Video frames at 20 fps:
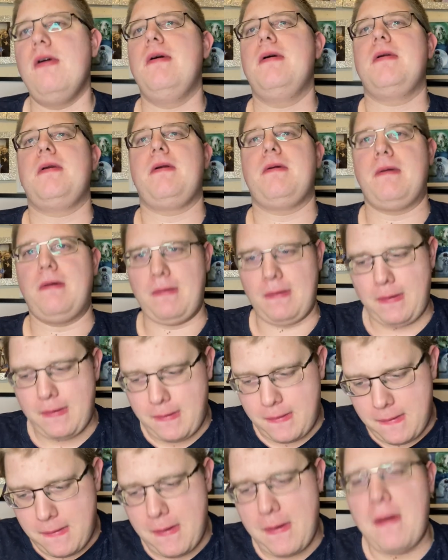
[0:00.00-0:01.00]
You don't
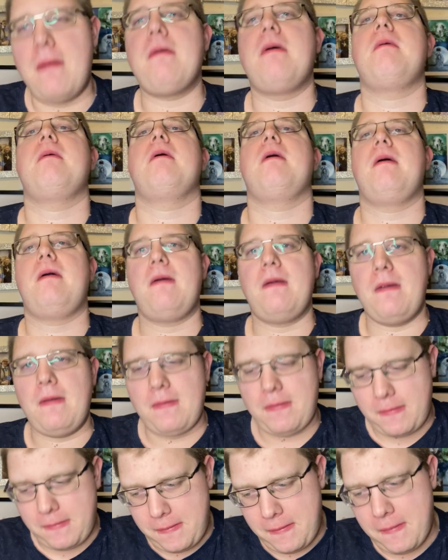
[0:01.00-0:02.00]
know how it was.
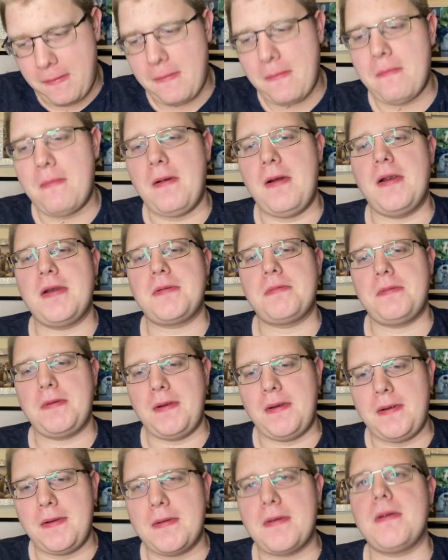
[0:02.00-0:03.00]
You must
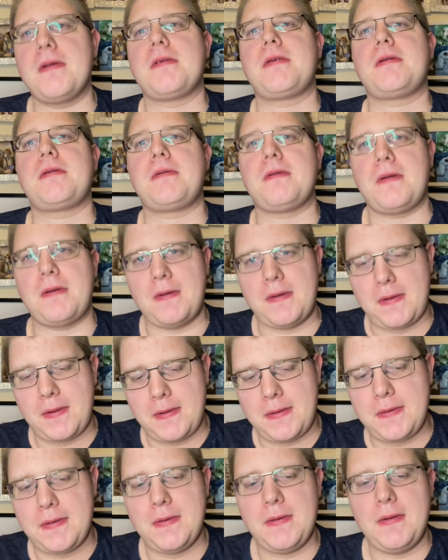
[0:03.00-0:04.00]
be destroyed.